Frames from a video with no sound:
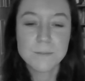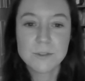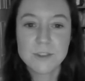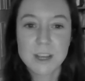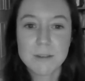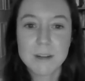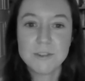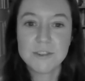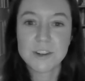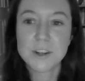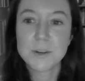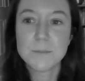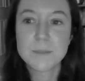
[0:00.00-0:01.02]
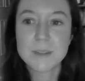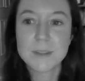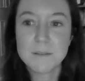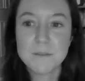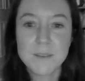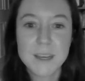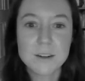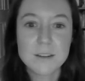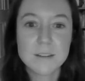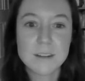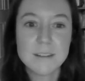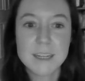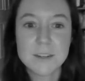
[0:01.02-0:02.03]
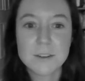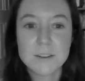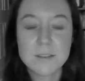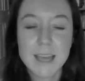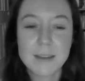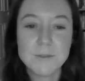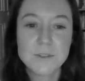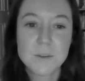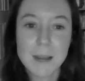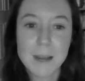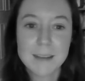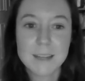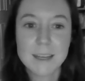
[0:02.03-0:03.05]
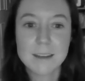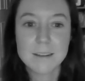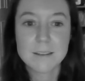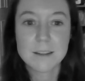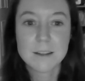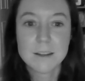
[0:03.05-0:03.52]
sharing germs and fears and dinners, count your blessings.